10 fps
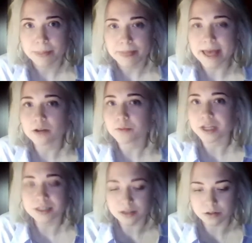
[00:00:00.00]
and
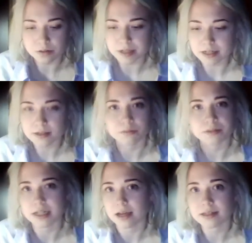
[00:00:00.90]
we did not meet some
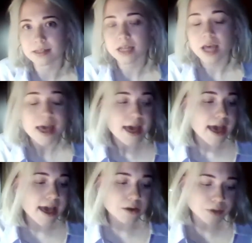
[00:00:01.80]
deadlines,
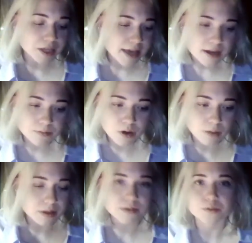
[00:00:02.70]
and we had
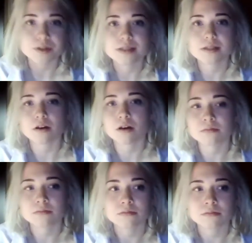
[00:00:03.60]
problems with
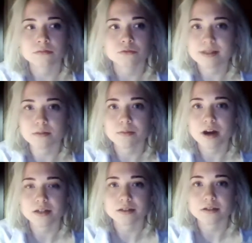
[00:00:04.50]
some
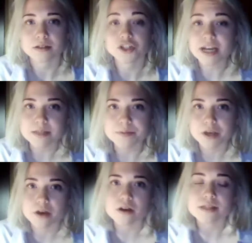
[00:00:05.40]
partners, just
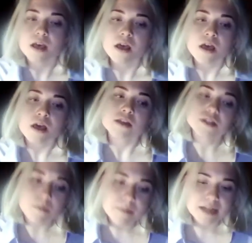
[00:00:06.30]
because
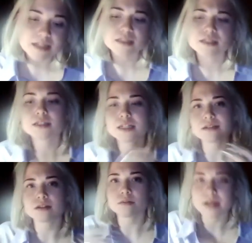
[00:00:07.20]
somebody didn't tell
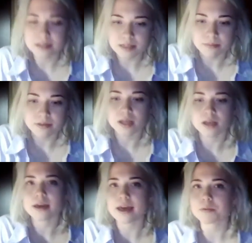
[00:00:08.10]
somebody
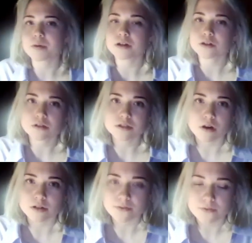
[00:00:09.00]
something, and we were not
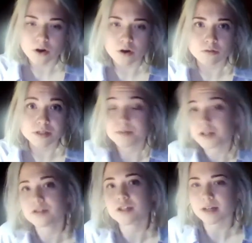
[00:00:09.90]
on the phones,
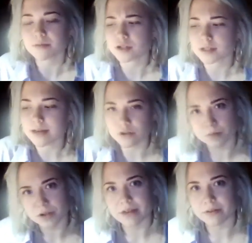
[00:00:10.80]
because sometimes you just have to
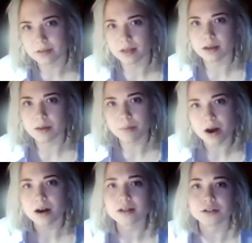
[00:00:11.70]
put everything
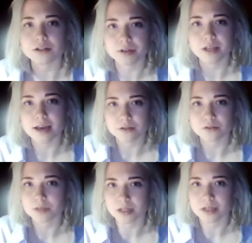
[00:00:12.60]
apart and you really have to
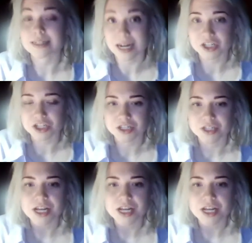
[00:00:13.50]
be in touch.